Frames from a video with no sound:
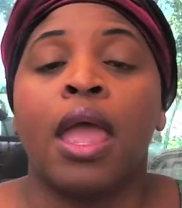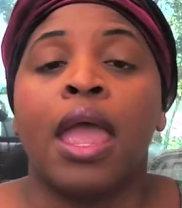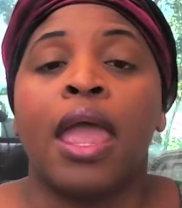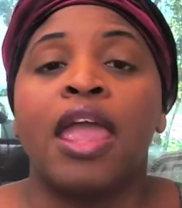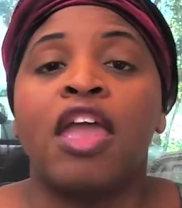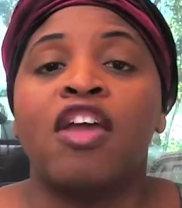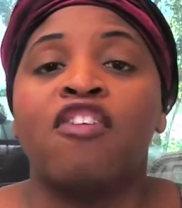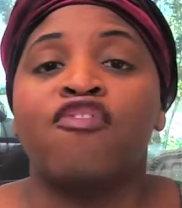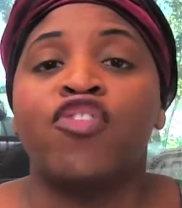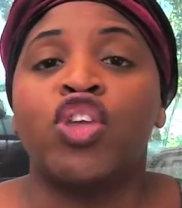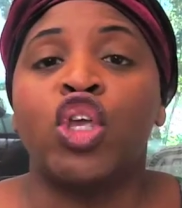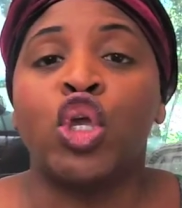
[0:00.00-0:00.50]

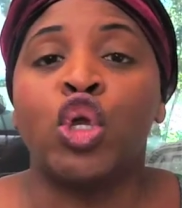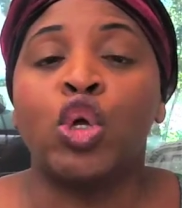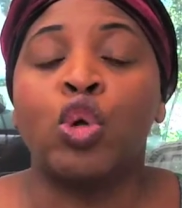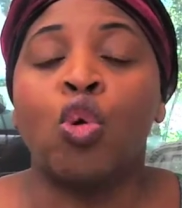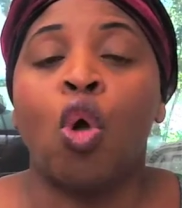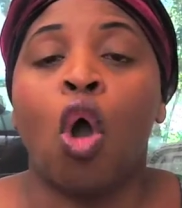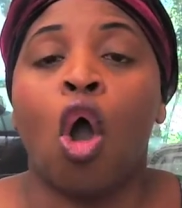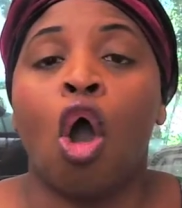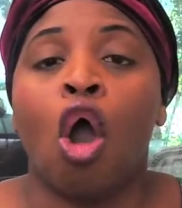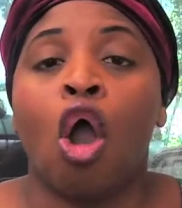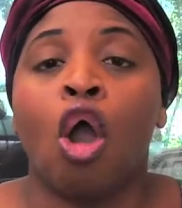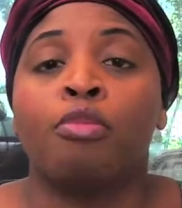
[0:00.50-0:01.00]
if
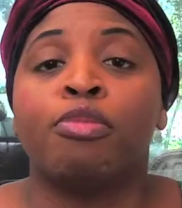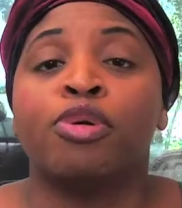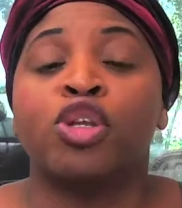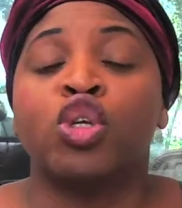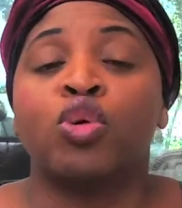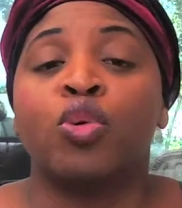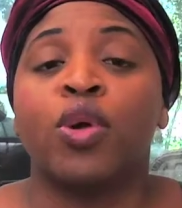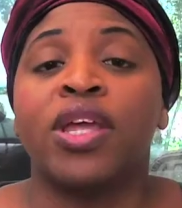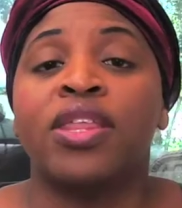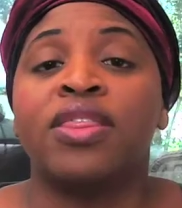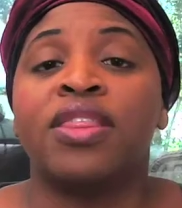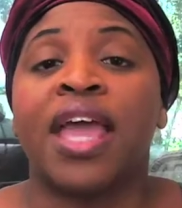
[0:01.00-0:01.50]
you are
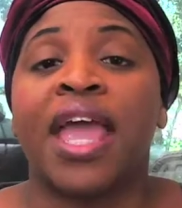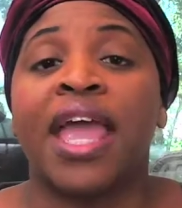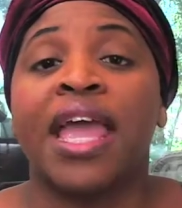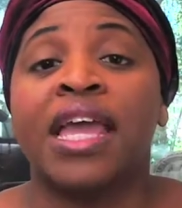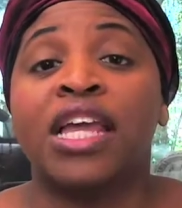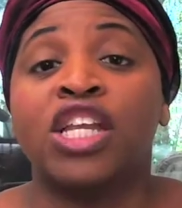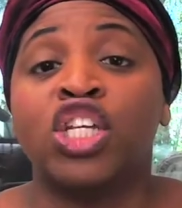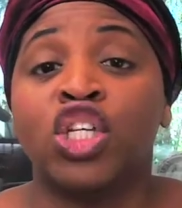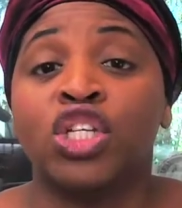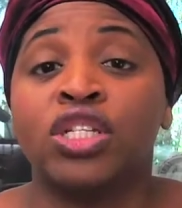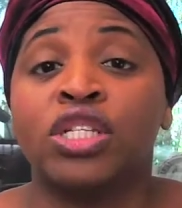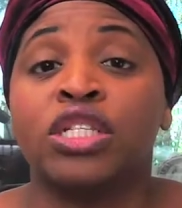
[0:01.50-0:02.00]
between the
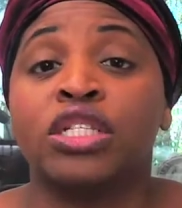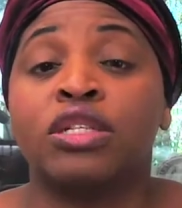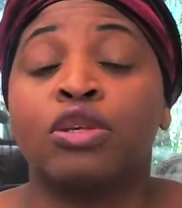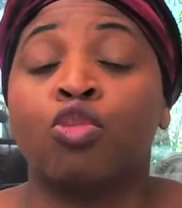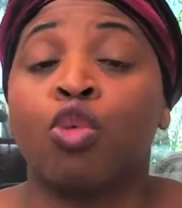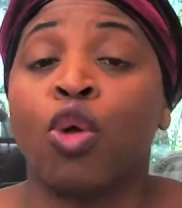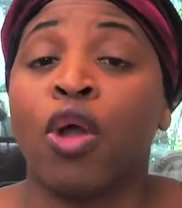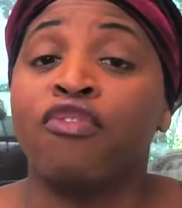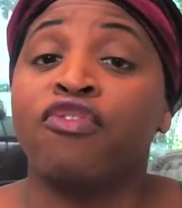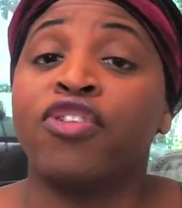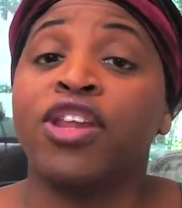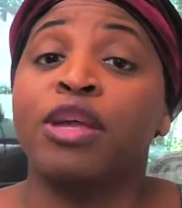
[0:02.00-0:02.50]
ages,
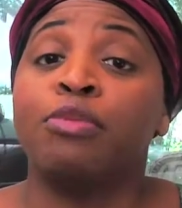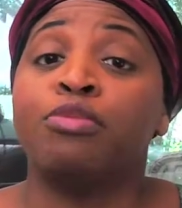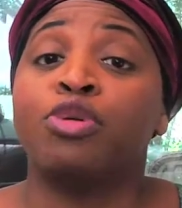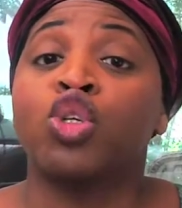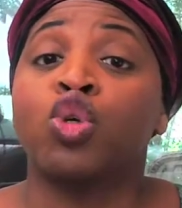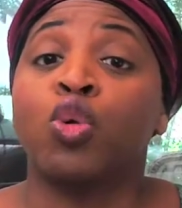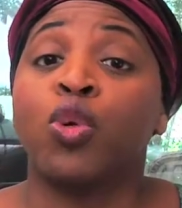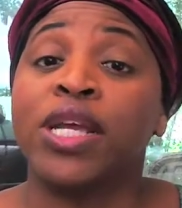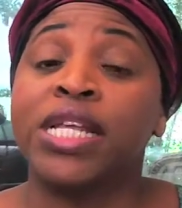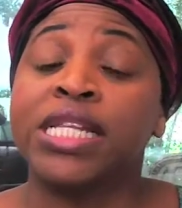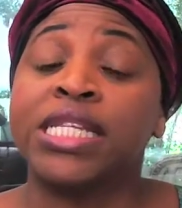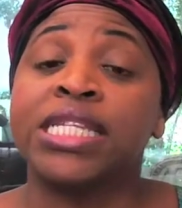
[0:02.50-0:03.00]
roughly
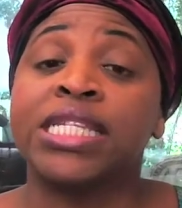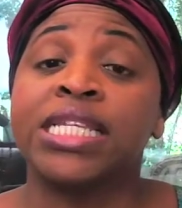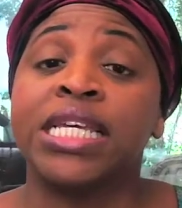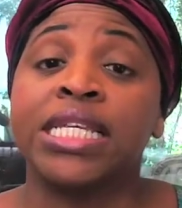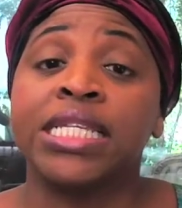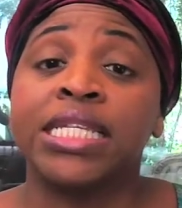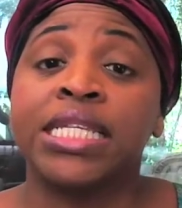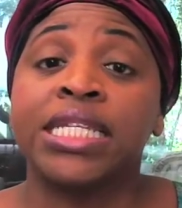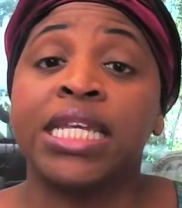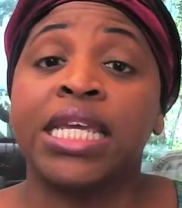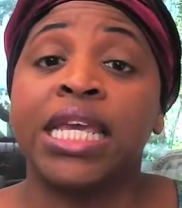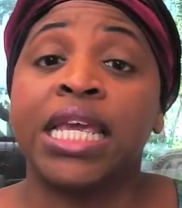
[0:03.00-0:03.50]
between
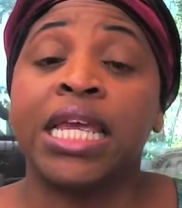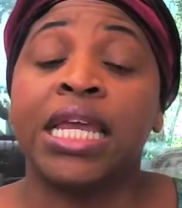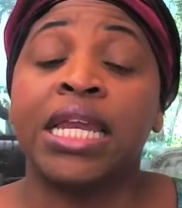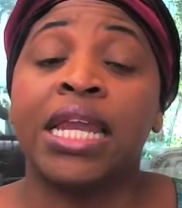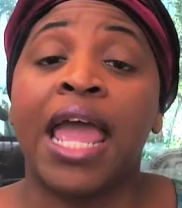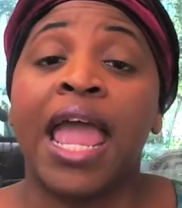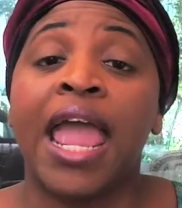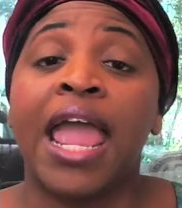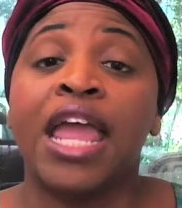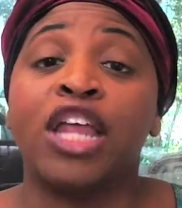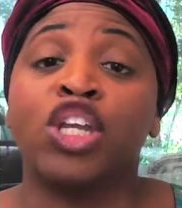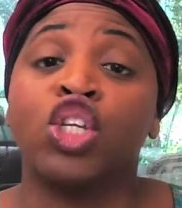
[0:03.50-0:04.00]

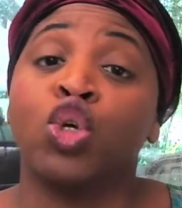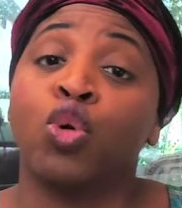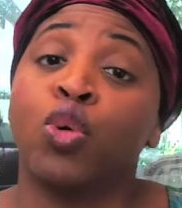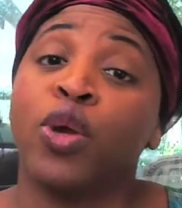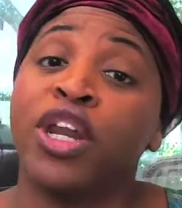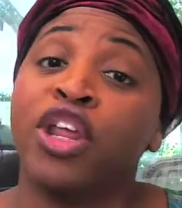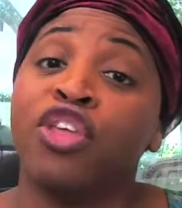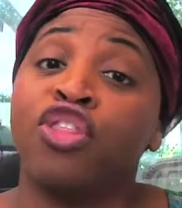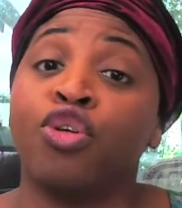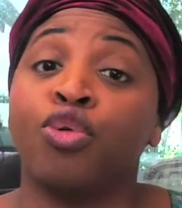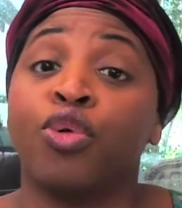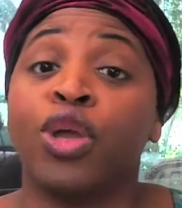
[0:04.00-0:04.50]
16 and
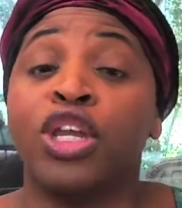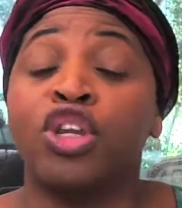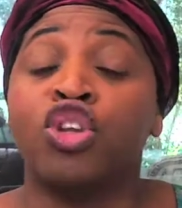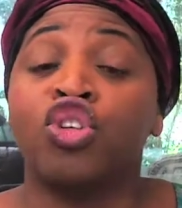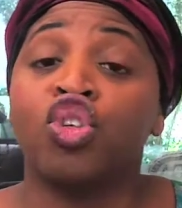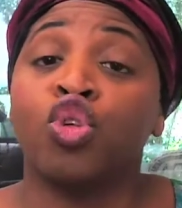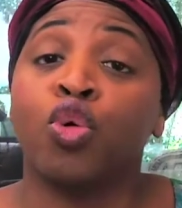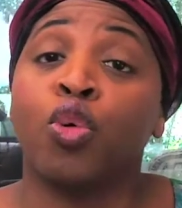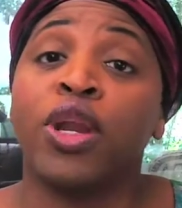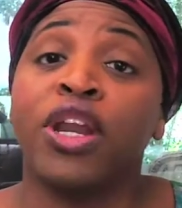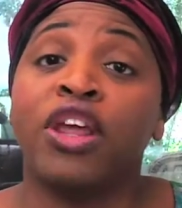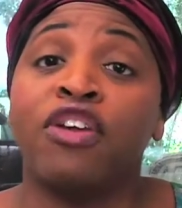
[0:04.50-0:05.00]
23 to
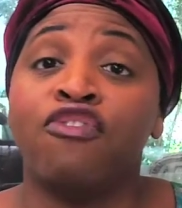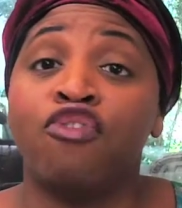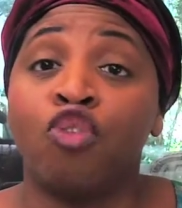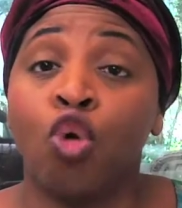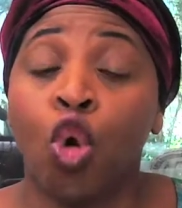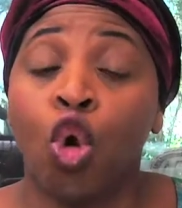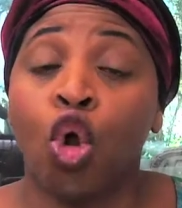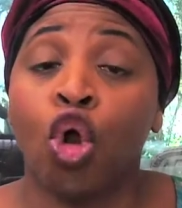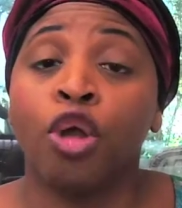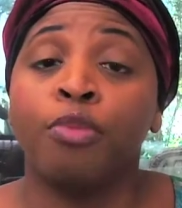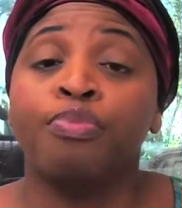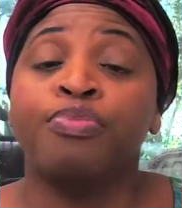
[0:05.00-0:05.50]

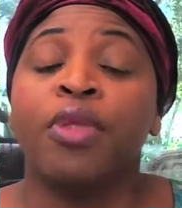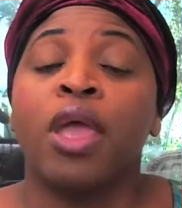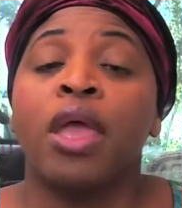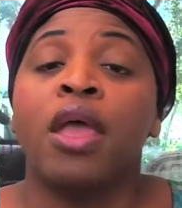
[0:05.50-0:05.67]
24,